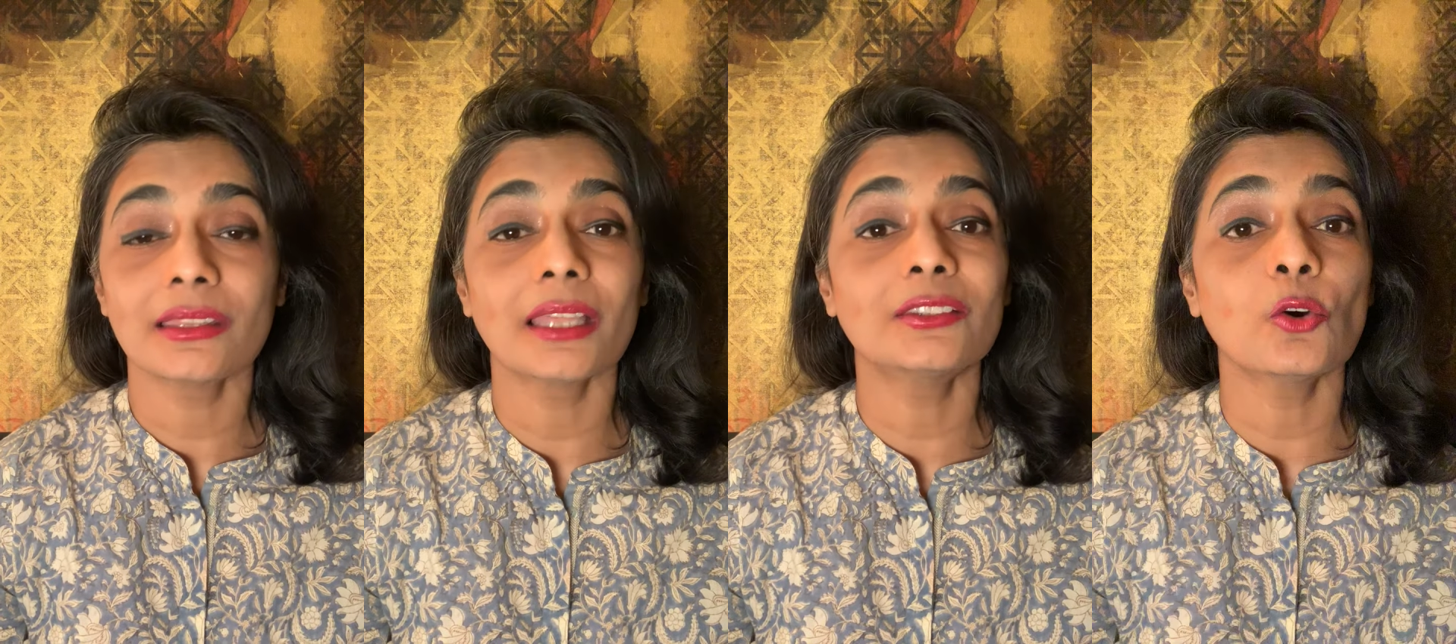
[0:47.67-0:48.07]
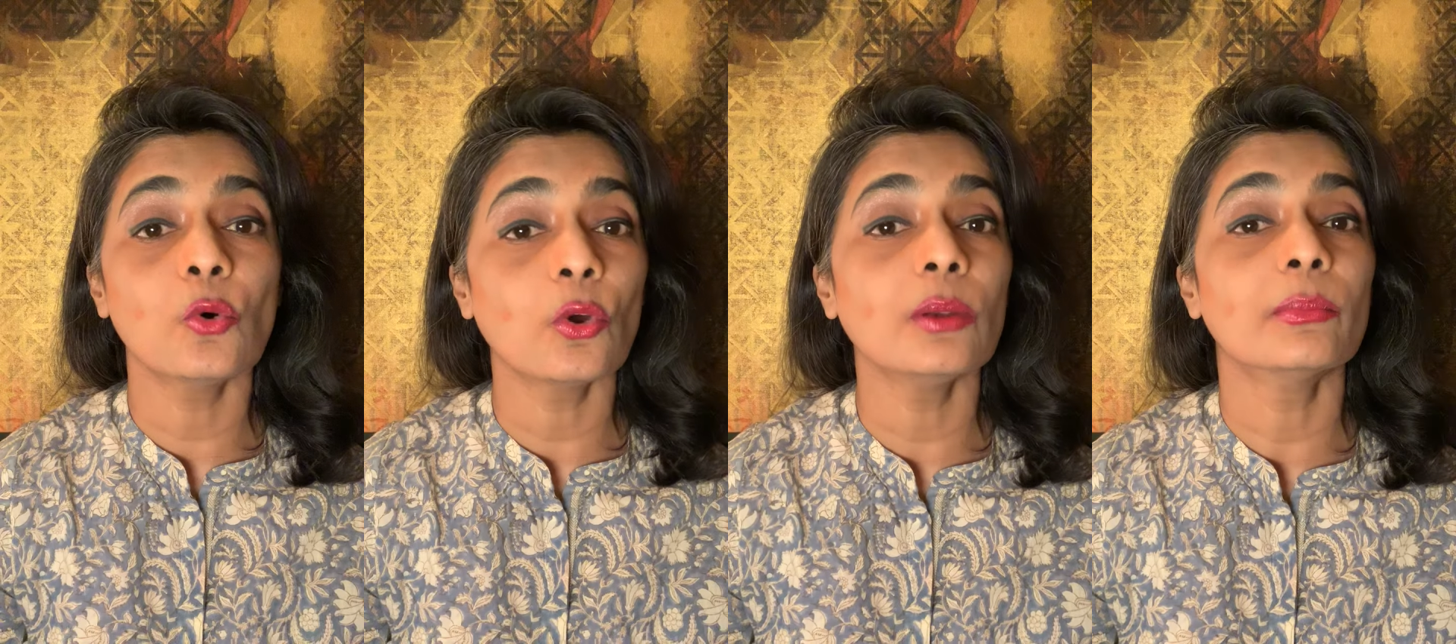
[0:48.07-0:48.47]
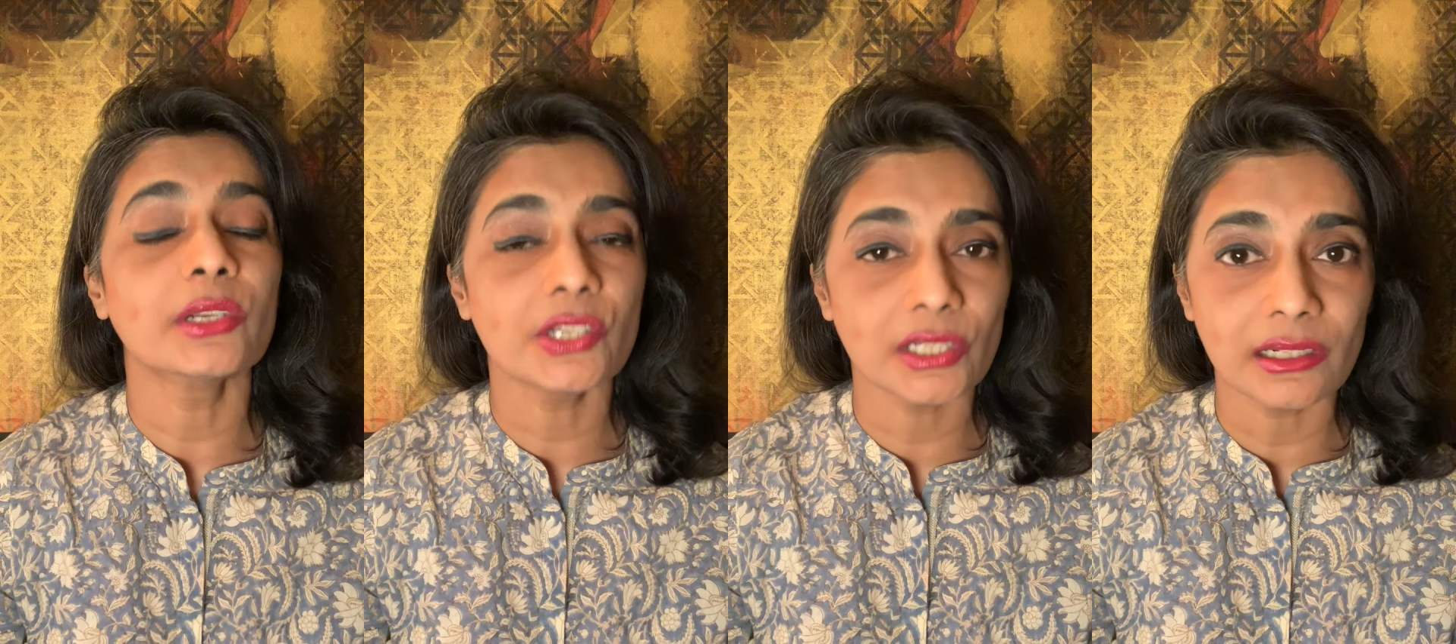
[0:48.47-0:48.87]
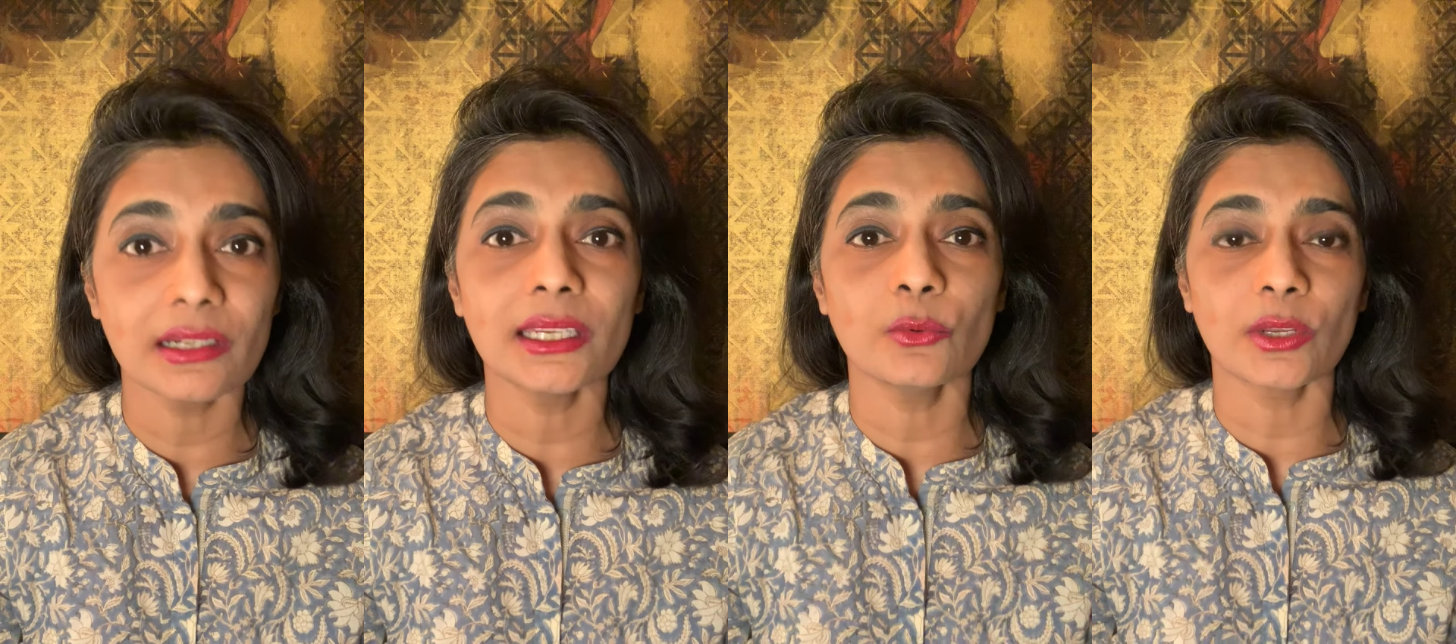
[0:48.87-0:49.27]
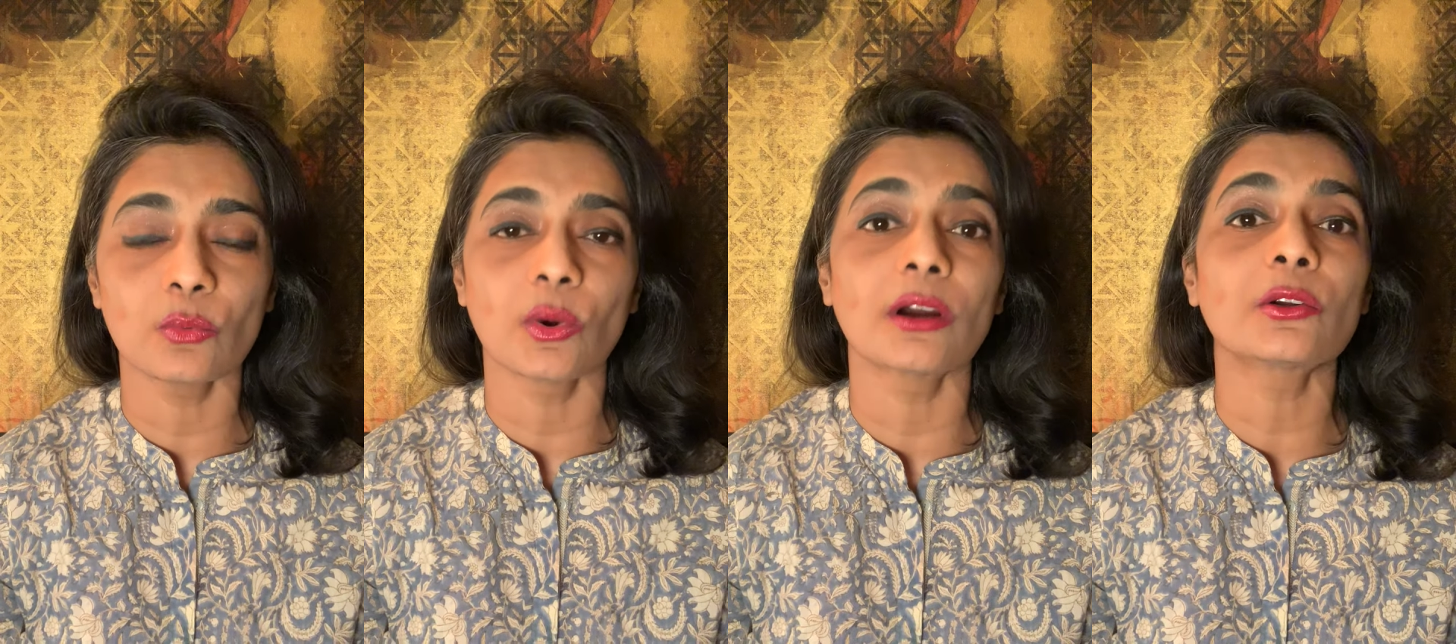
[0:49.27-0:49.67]
that the whole machinery
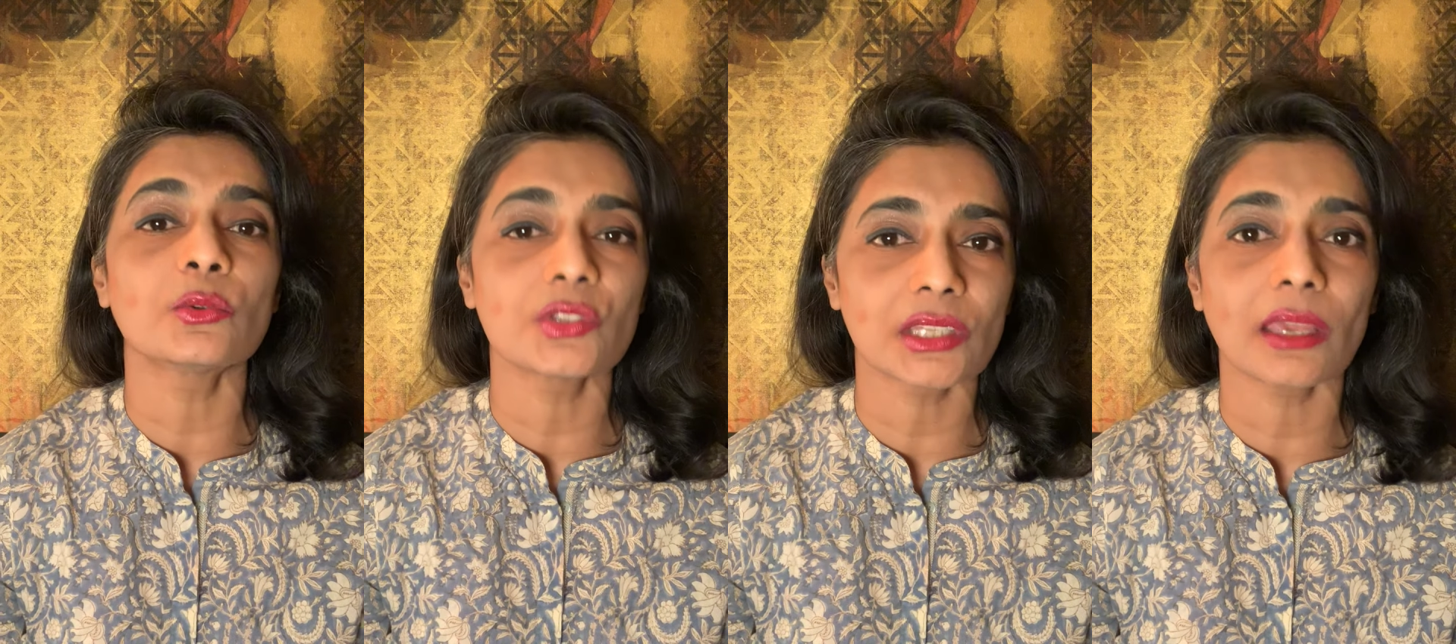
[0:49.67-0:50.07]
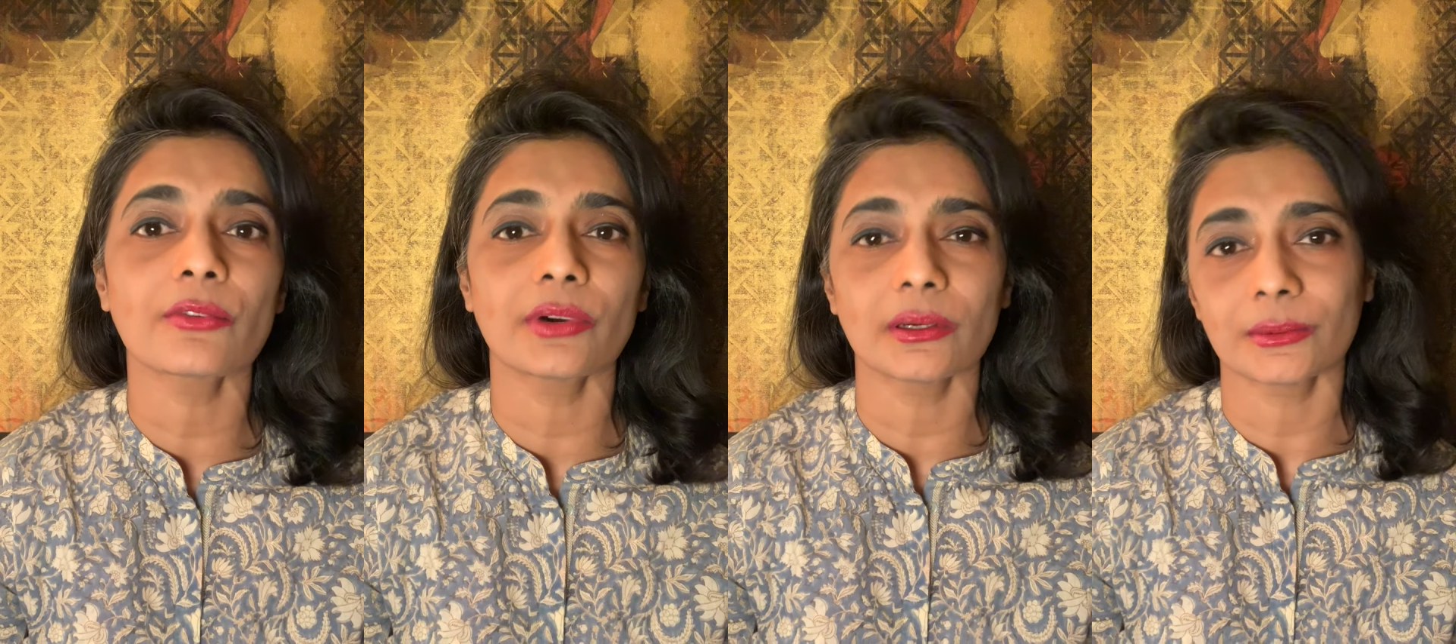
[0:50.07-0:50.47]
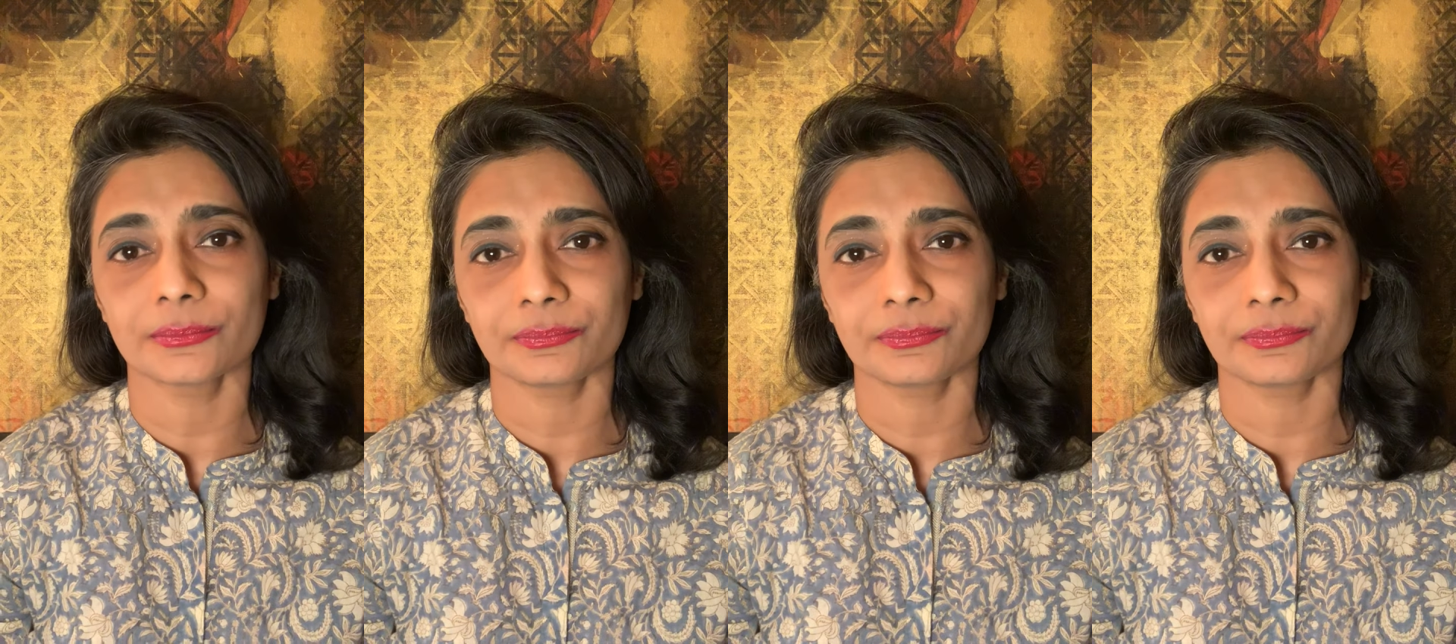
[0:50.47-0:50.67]
will work to save her.